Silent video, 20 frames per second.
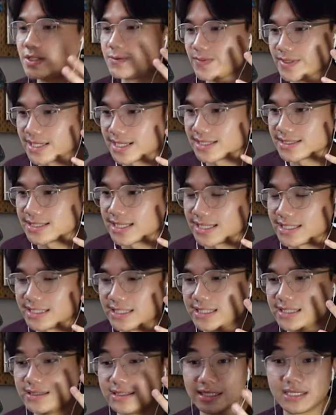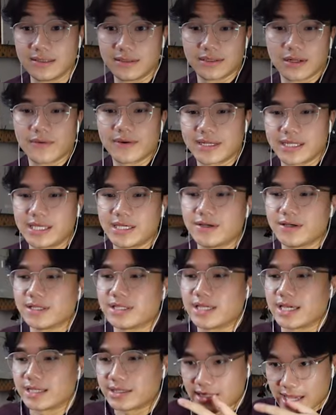is because it, you know, it, it,
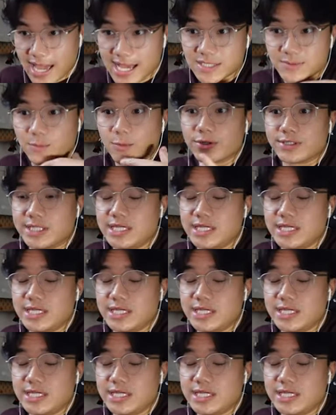it has more